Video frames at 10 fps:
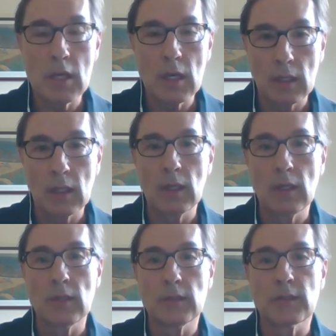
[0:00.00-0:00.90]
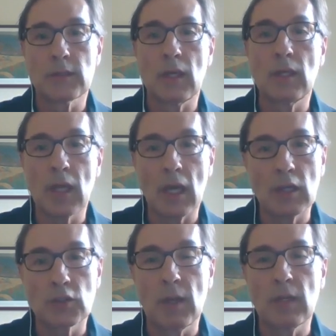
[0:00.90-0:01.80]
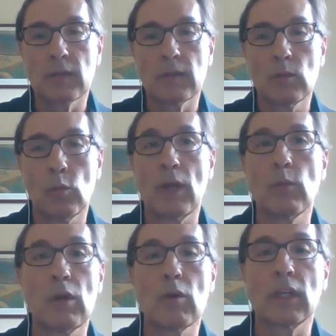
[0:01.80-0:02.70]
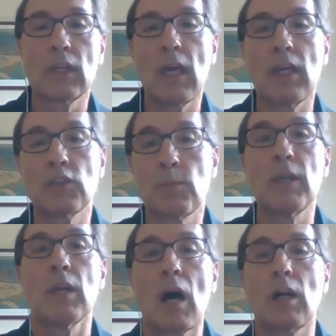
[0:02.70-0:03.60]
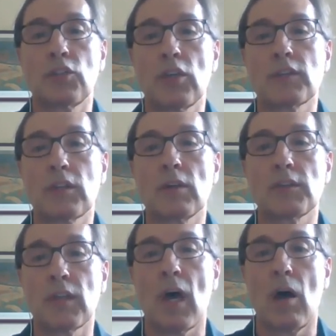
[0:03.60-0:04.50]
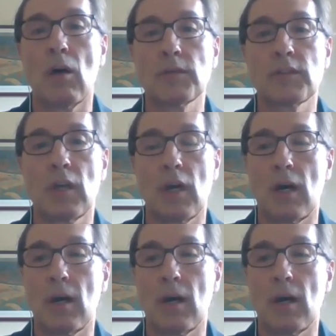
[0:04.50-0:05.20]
E is engagement, when we are engaged beyond just ourselves,